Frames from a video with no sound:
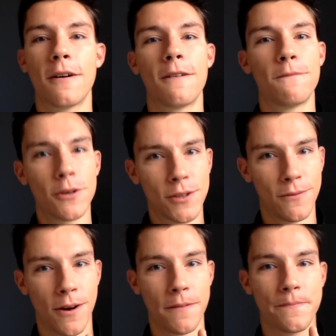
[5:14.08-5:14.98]
First of
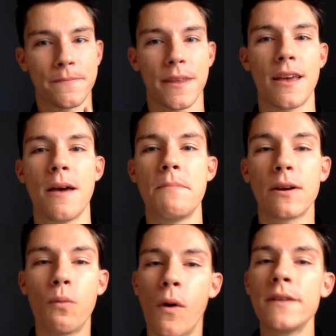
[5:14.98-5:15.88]
all,
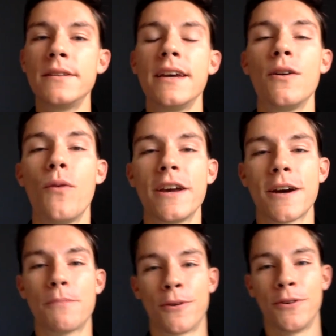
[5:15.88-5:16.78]
pick one day to wake
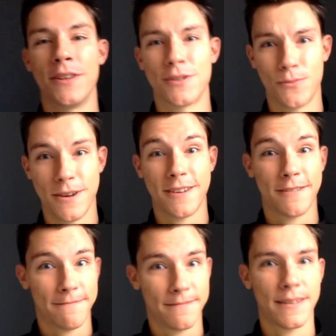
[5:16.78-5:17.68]
up early this week.
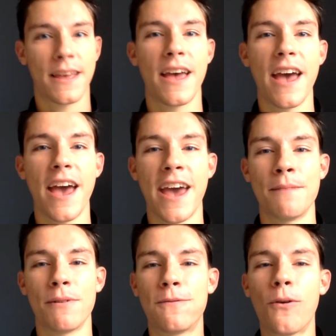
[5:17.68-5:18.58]
And
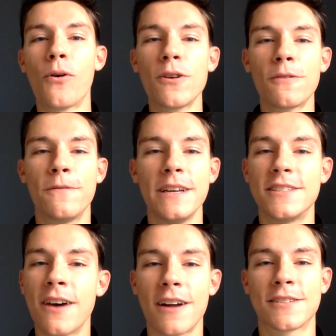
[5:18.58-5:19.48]
before your feet
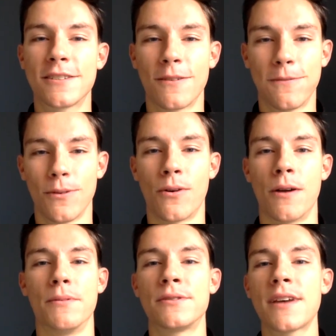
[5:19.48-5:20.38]
touch the floor
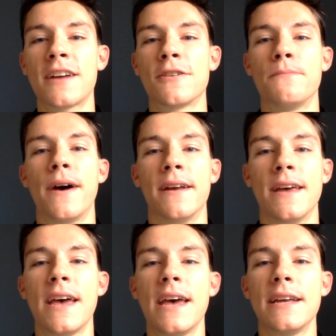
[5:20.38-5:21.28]
beside your
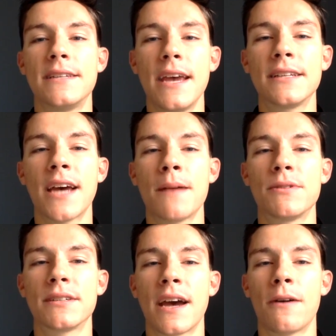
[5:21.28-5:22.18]
bed, Take time
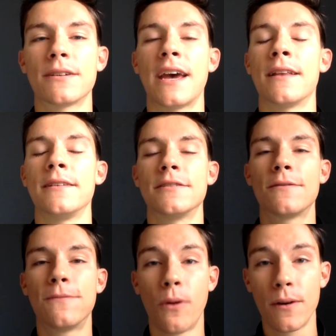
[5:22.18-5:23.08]
to count at least
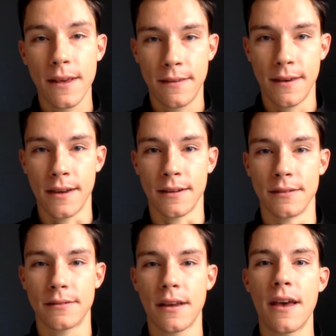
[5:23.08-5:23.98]
40
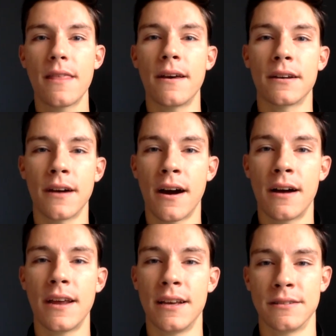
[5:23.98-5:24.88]
things that
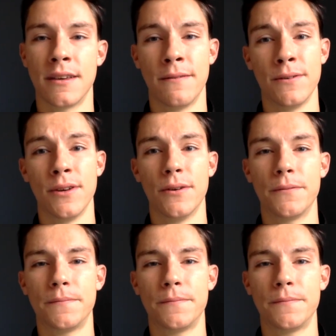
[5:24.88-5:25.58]
God has given you.